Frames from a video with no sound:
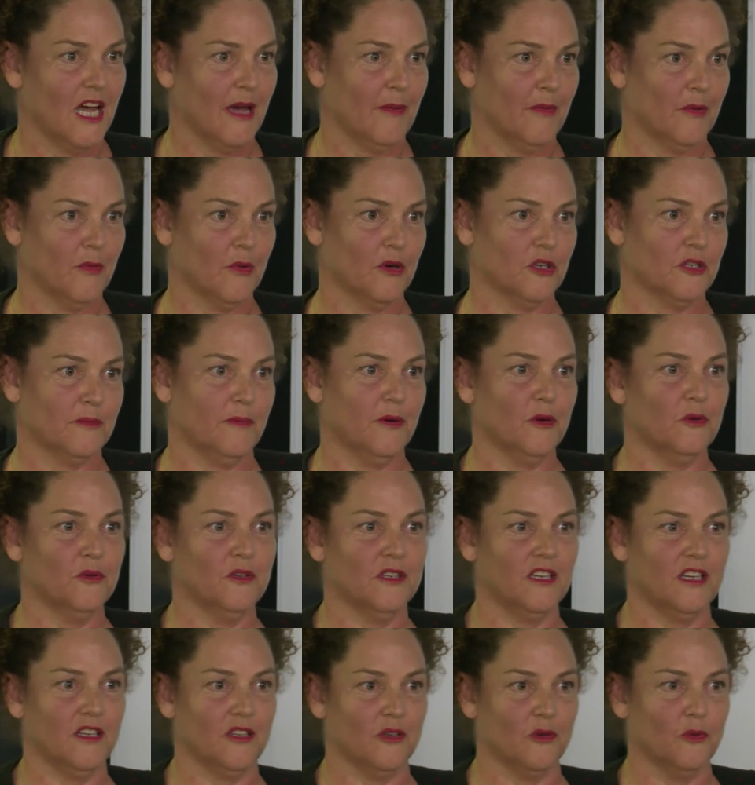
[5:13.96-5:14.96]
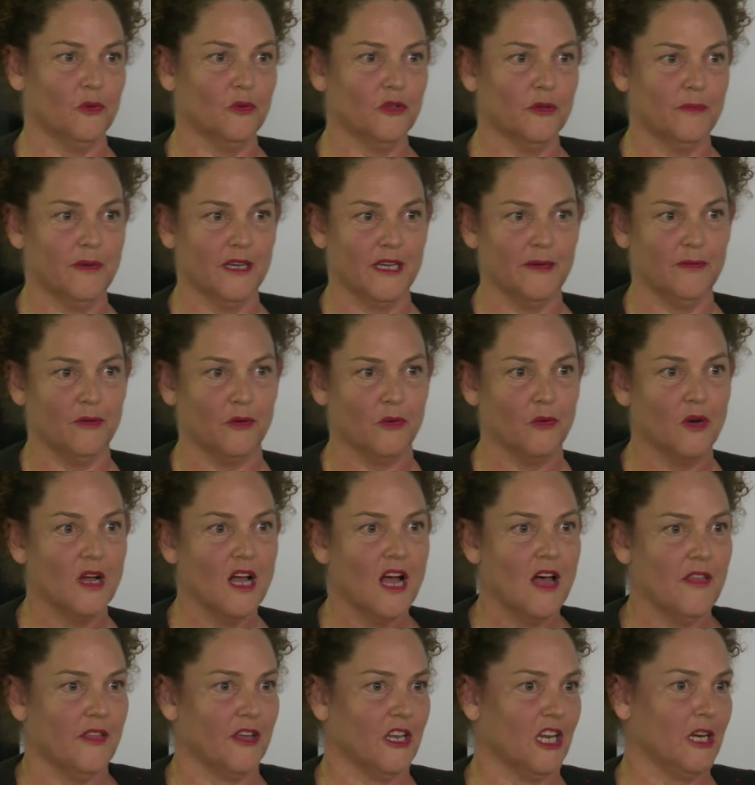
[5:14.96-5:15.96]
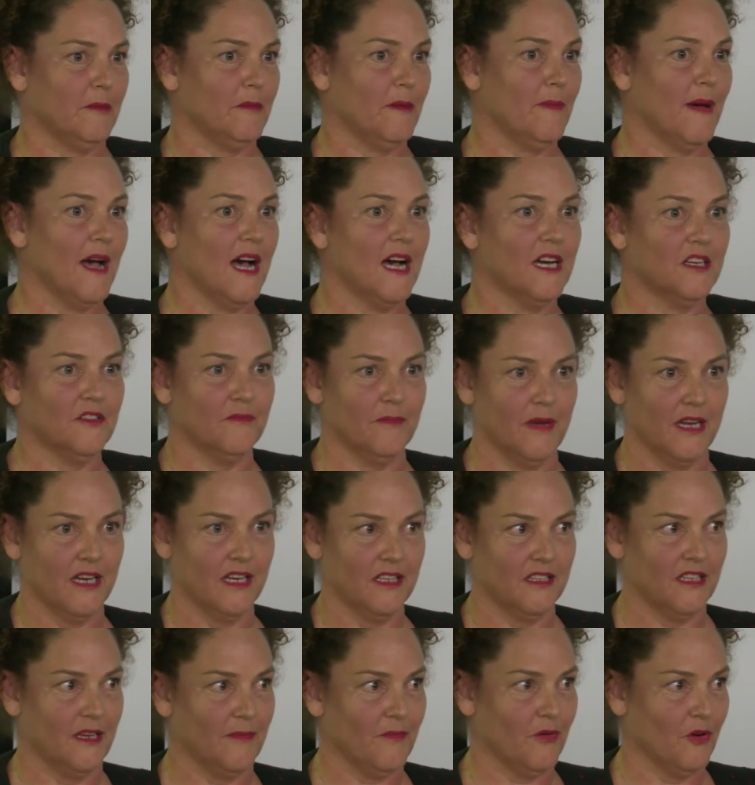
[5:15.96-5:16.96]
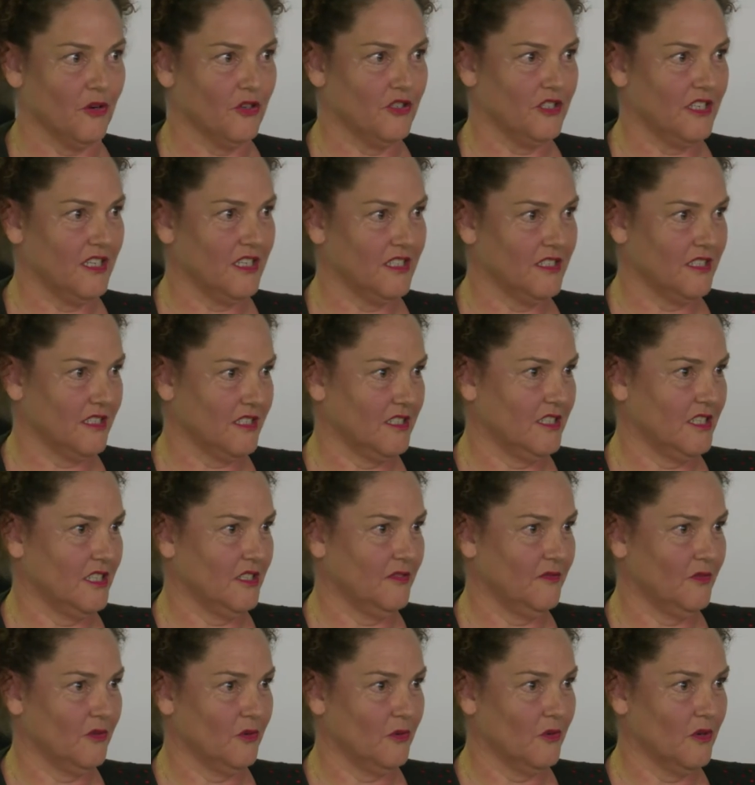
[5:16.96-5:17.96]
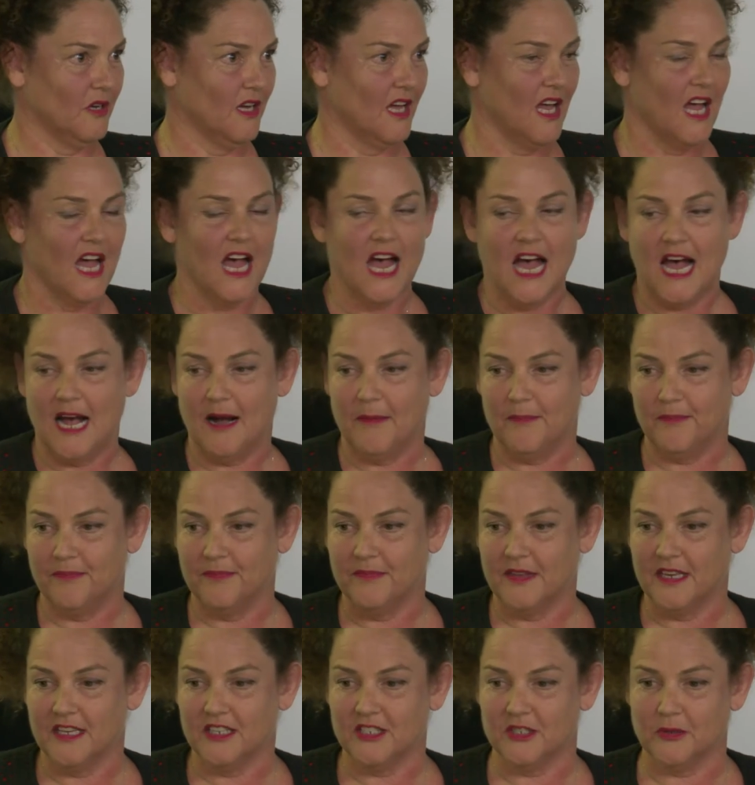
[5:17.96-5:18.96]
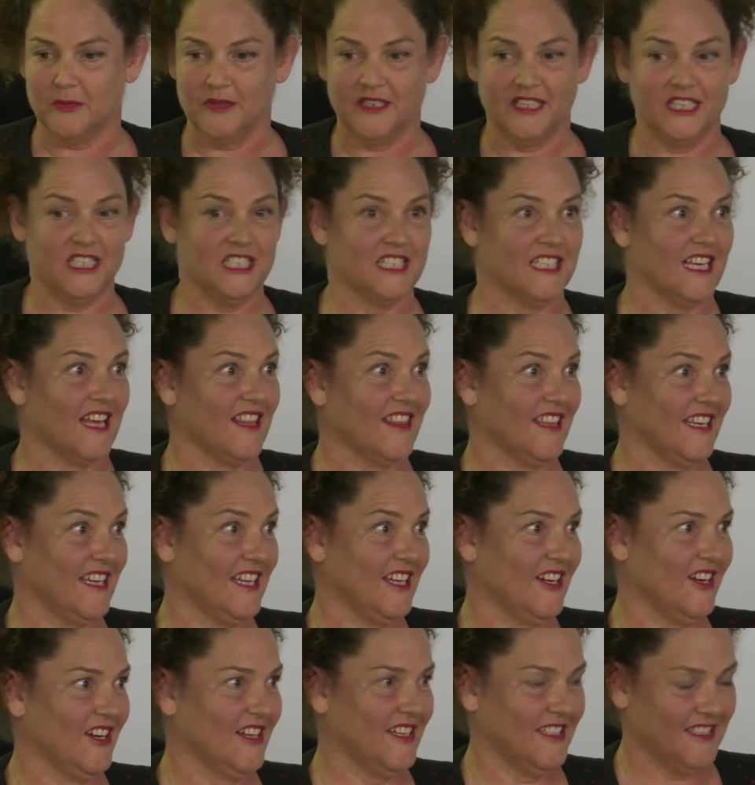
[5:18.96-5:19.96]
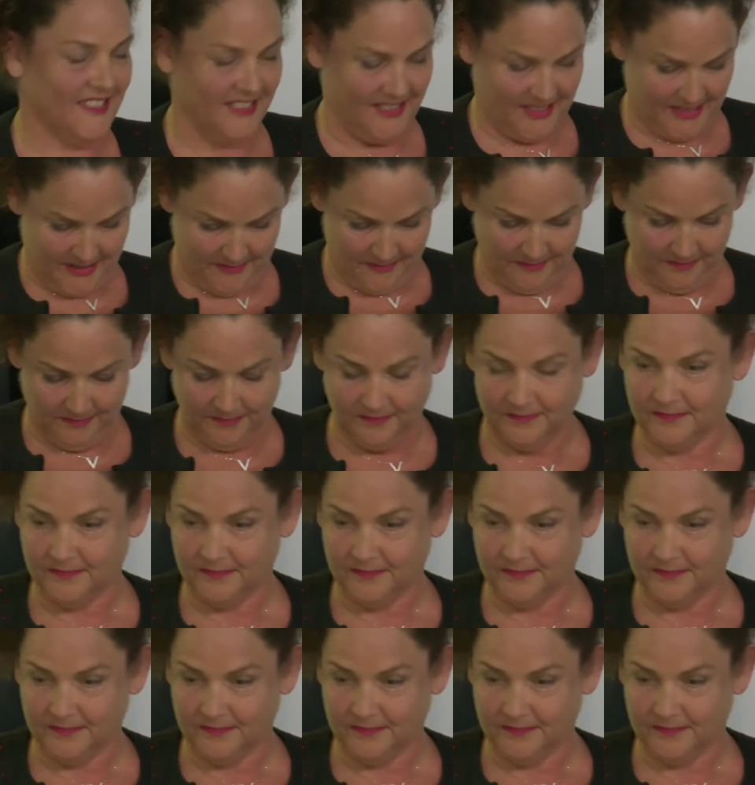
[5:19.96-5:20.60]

And we want to pull together all the people that are going to be part of making that project successful. Um, so we need to start thinking like a system